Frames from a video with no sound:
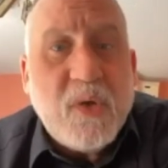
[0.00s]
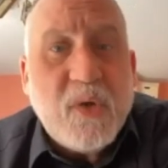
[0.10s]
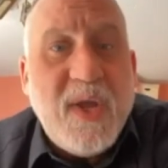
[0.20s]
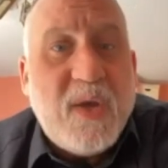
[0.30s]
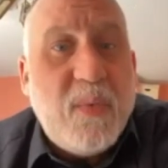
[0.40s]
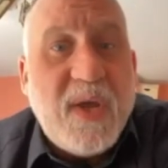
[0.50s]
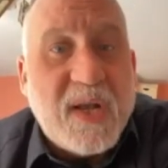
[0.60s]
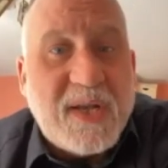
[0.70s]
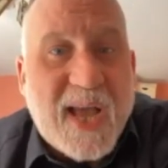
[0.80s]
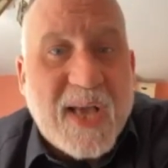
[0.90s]
We can
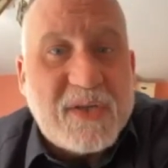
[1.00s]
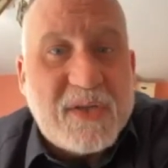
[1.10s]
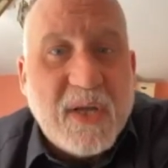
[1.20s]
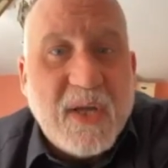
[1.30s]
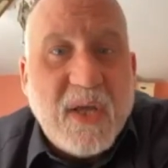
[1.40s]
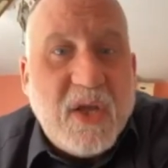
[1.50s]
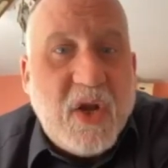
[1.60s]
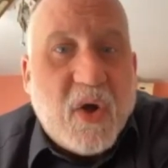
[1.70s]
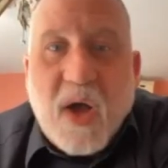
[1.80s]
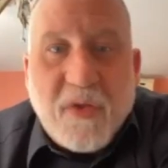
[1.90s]
test, you
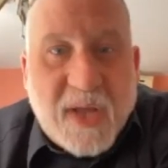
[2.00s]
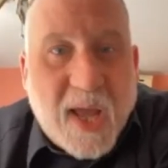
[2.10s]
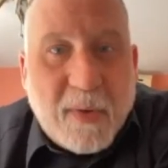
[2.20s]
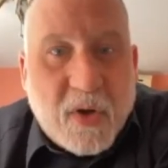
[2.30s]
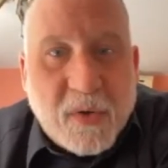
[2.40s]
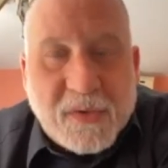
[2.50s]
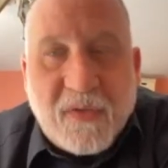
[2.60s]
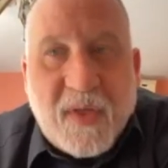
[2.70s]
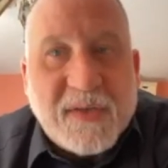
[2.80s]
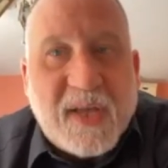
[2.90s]
know, other chemicals and
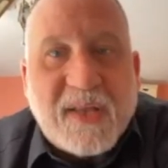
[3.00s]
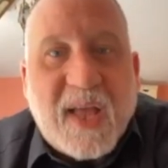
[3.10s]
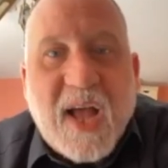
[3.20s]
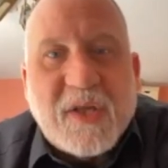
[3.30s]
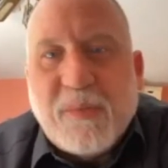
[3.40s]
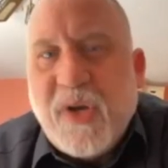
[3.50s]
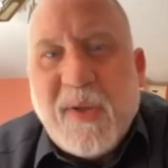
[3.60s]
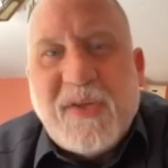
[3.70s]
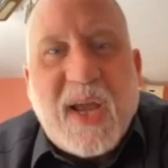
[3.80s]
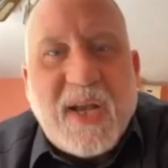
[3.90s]
things like that. So pretty
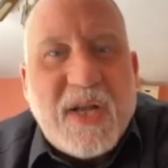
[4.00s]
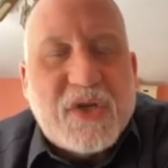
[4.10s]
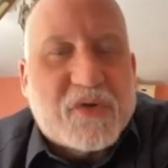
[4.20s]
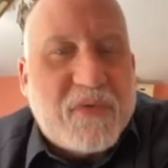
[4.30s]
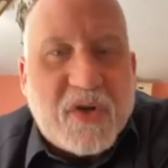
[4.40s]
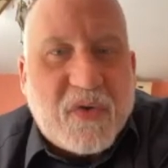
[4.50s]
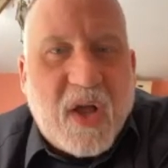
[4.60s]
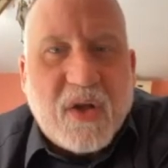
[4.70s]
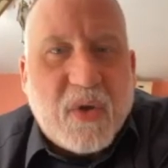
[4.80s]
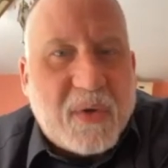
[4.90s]
much any street
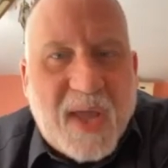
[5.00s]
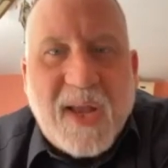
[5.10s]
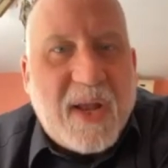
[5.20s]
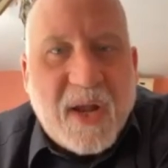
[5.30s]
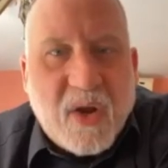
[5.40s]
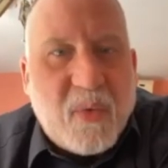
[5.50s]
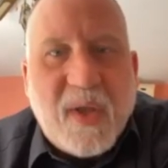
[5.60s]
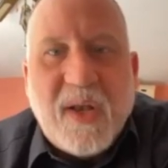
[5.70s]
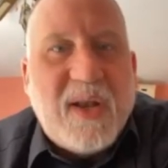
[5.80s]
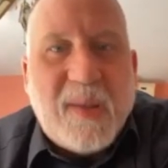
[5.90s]
drug, cocaine,
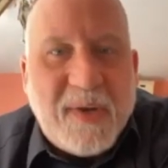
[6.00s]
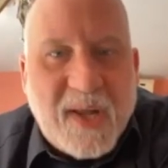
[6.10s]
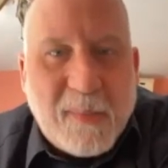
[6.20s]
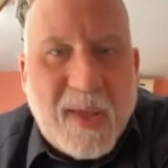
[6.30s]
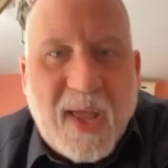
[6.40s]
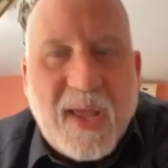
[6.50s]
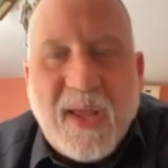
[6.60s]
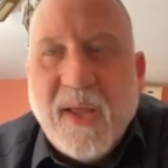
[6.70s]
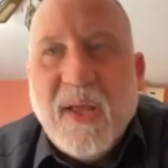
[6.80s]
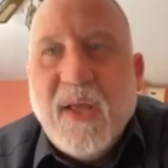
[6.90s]
heroin,
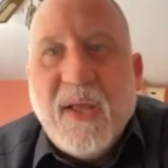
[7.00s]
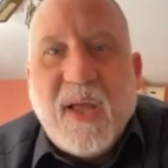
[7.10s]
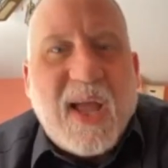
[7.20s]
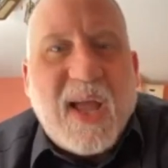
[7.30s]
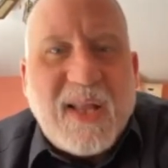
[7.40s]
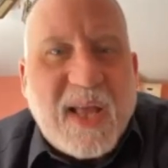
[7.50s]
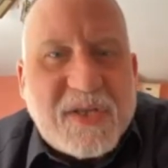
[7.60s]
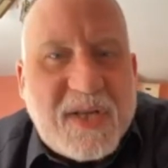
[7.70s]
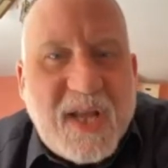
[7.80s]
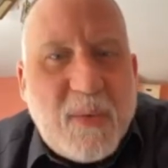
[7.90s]
MDMA,
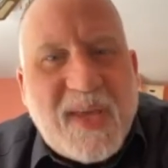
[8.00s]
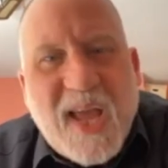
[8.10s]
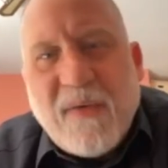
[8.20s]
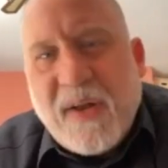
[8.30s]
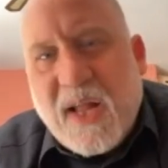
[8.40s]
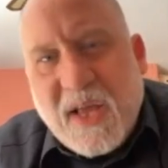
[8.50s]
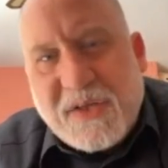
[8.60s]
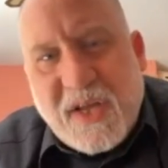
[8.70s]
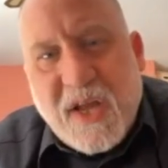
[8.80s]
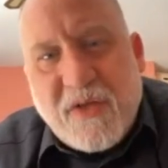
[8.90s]
LSD. We can't run
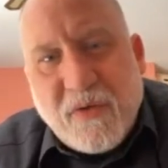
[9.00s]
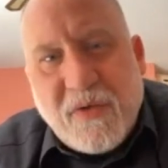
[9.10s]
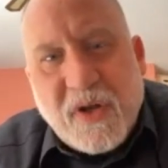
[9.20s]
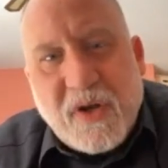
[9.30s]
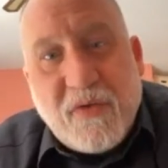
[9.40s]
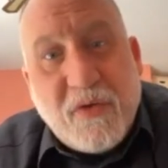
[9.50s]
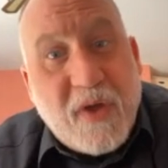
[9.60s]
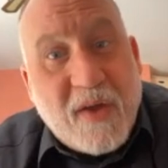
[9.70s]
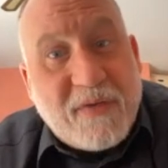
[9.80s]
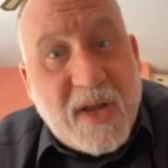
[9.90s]
LSD through the
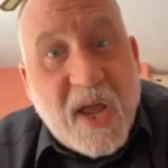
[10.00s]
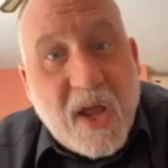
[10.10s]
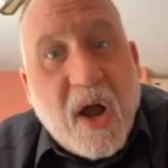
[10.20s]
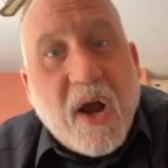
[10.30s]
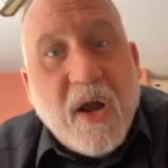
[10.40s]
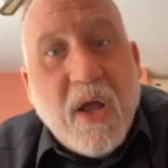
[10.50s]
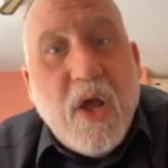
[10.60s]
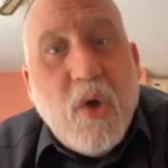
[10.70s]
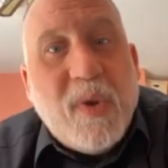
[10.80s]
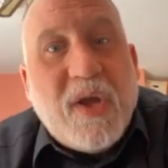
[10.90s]
FTIR.
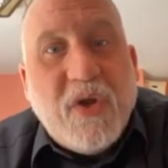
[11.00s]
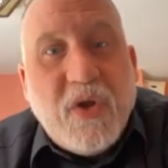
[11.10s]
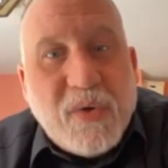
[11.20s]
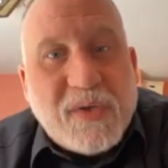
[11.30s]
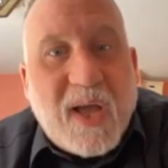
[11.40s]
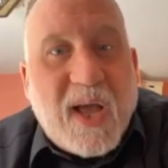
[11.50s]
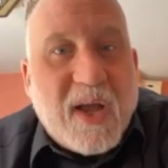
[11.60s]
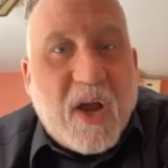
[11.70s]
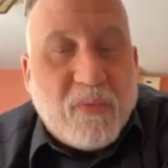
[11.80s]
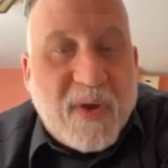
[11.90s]
We can use
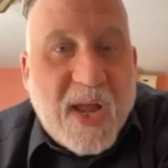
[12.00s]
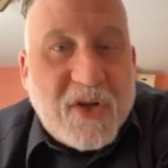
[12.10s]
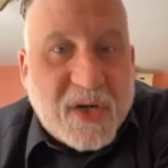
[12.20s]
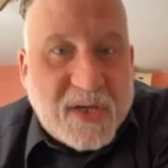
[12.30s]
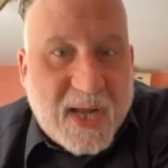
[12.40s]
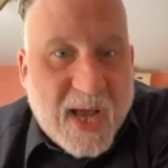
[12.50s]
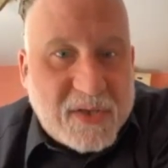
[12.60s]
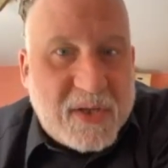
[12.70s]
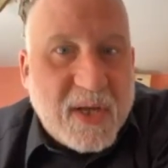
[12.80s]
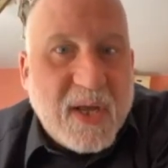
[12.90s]
a reagent
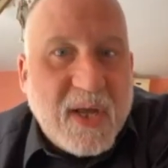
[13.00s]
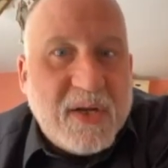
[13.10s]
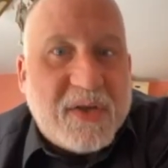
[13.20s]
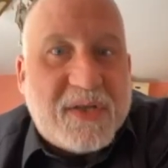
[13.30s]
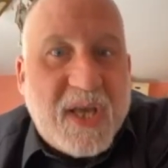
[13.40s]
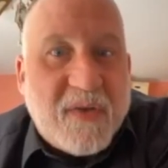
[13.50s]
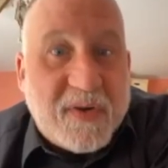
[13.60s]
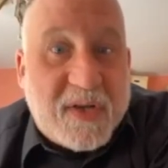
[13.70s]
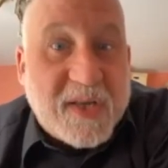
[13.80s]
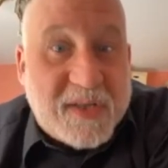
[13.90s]
test to see if
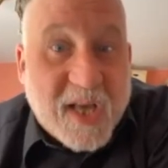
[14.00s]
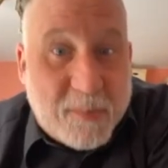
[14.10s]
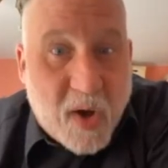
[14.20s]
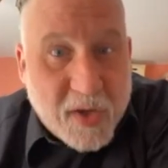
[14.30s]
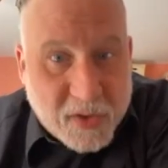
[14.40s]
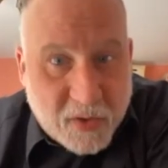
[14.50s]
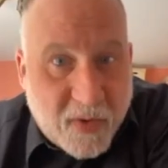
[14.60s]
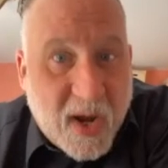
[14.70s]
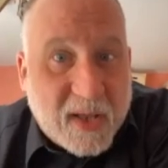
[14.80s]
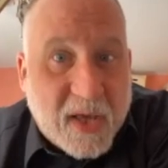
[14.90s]
it does test positive for
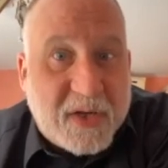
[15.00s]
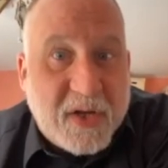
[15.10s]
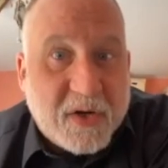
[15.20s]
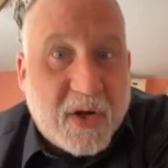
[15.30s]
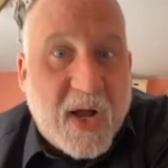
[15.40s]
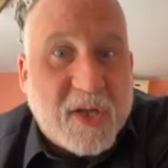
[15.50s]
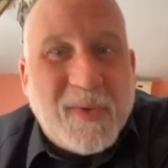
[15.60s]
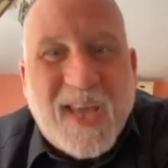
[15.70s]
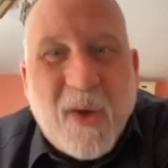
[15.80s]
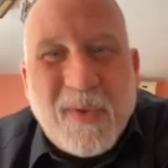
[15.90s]
LSD or not. So
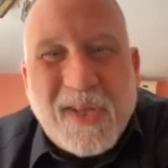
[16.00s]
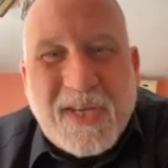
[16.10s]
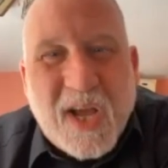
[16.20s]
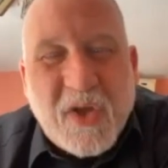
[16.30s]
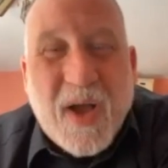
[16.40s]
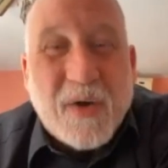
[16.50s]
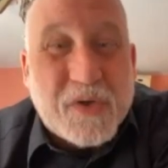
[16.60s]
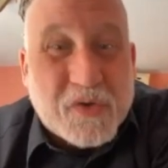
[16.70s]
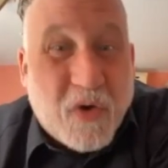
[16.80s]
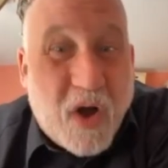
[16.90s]
we can't really tell you how
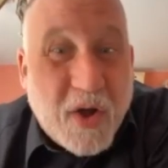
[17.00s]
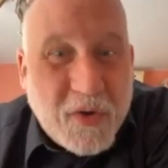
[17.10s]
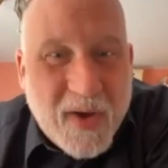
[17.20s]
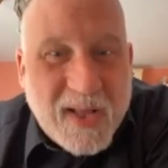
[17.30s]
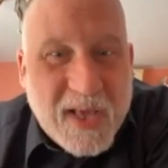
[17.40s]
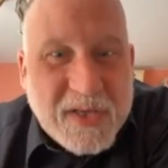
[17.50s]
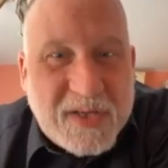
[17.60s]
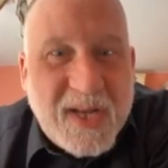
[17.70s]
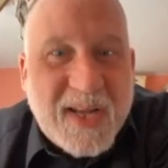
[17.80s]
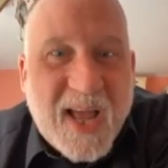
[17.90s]
strong your
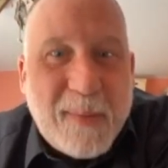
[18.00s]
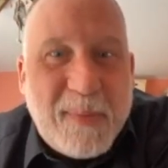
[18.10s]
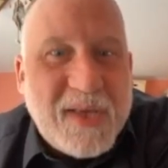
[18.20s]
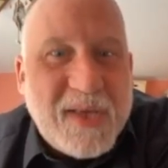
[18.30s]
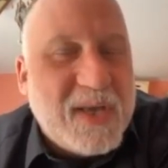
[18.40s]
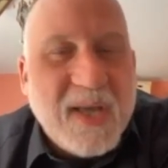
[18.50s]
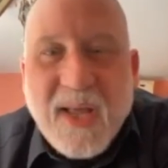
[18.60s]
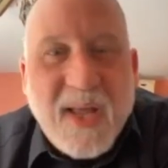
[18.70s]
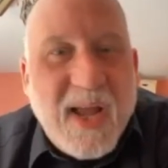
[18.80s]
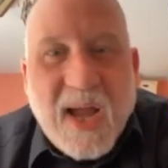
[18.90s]
LSD tab is.
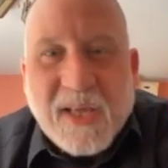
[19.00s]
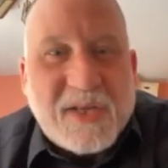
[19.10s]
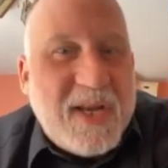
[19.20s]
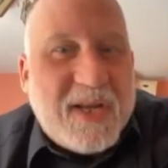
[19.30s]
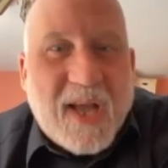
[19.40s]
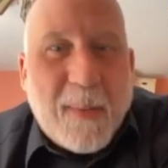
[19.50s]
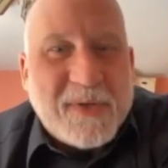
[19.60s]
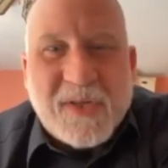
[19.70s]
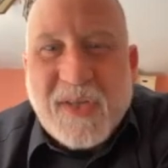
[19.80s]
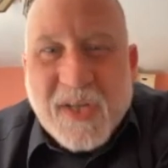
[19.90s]
LSD comes
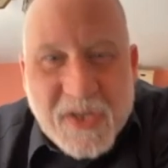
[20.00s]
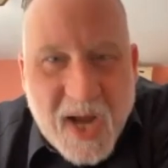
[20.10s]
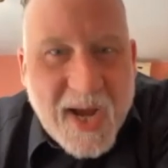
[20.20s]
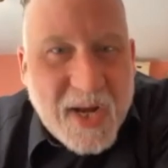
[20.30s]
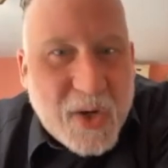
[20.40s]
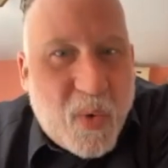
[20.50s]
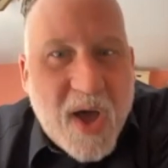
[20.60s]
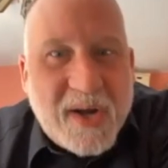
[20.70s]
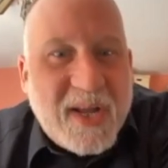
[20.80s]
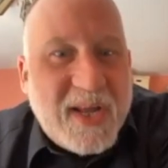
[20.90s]
in such tiny
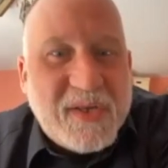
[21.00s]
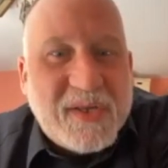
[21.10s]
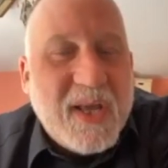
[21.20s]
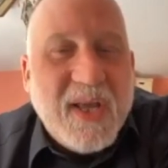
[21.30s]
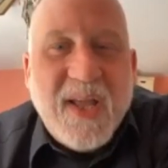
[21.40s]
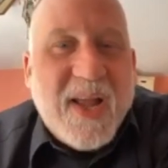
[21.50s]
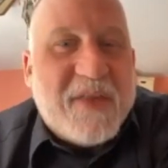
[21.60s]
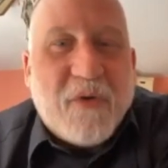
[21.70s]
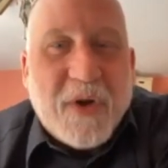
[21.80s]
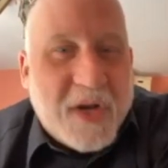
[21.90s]
quantities,
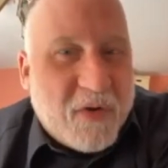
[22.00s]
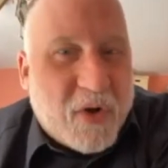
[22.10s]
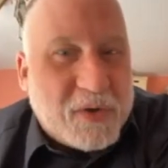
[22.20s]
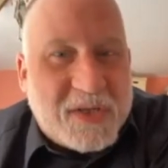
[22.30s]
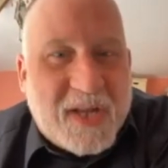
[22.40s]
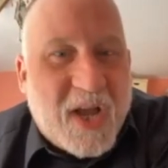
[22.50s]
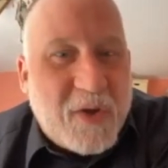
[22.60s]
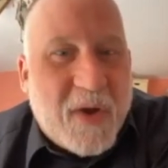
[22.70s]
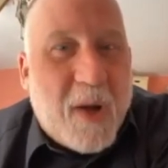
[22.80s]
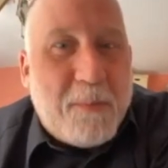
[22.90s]
it's very difficult to tell you
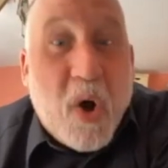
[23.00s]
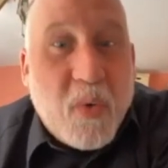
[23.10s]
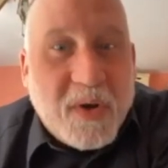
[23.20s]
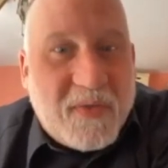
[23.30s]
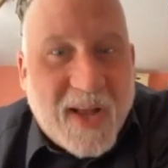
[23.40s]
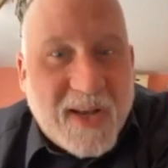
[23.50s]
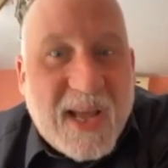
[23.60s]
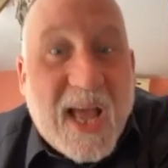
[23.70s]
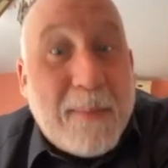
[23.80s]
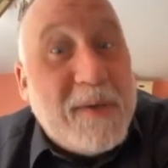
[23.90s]
how potent that
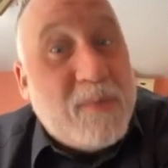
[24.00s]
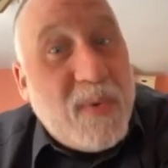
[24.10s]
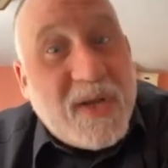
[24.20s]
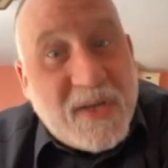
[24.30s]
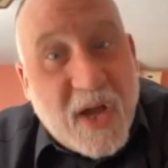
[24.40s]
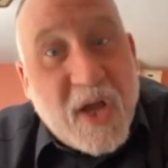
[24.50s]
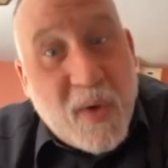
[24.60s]
tab is, but we can tell you